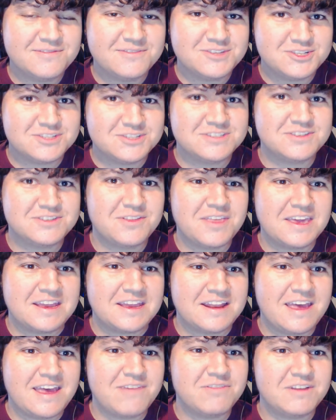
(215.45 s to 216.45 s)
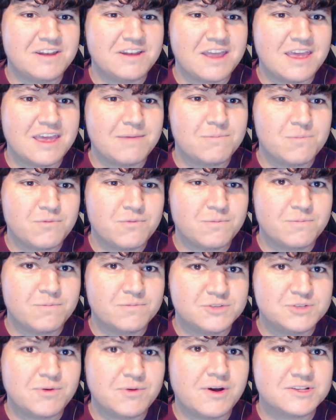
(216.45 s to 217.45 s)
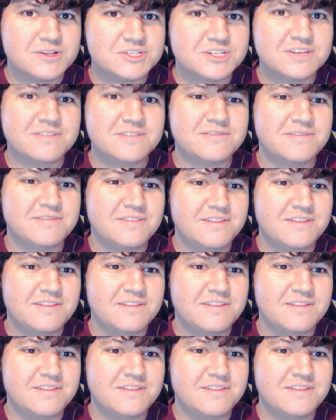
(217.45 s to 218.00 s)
Just so they can have the name Jumanji?